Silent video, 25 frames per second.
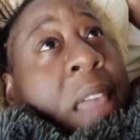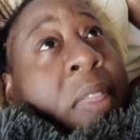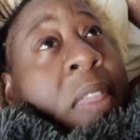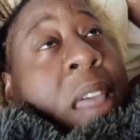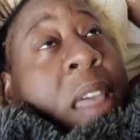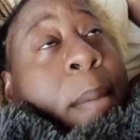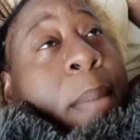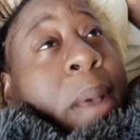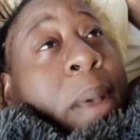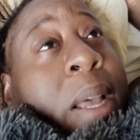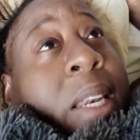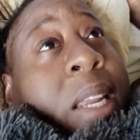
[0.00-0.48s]
that
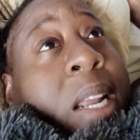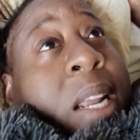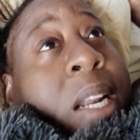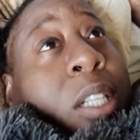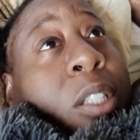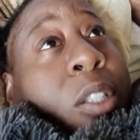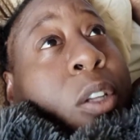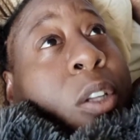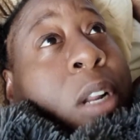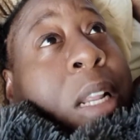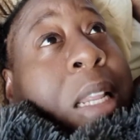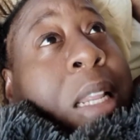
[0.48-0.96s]
my debt is
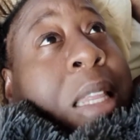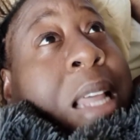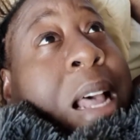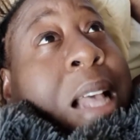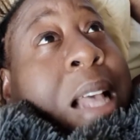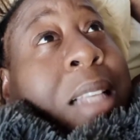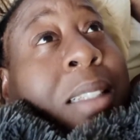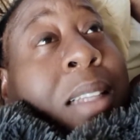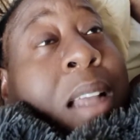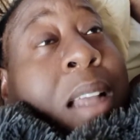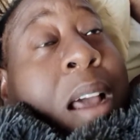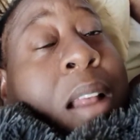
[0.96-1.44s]

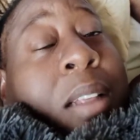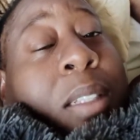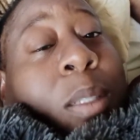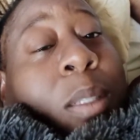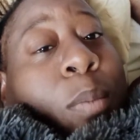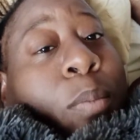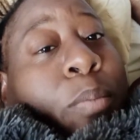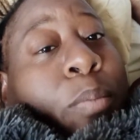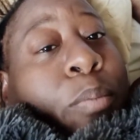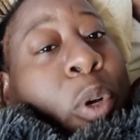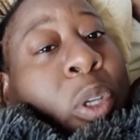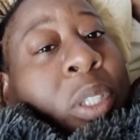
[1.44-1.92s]

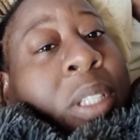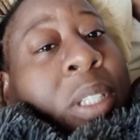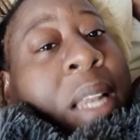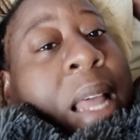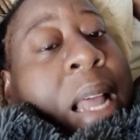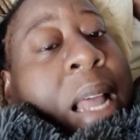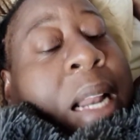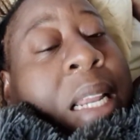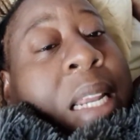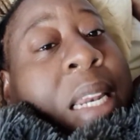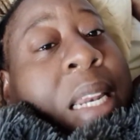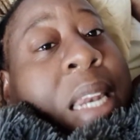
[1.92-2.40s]
$30,000. Most
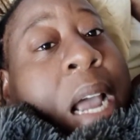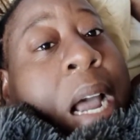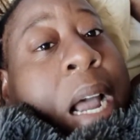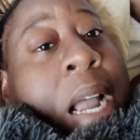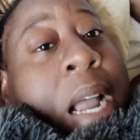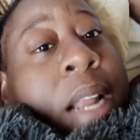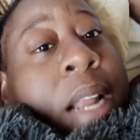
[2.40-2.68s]
likely not.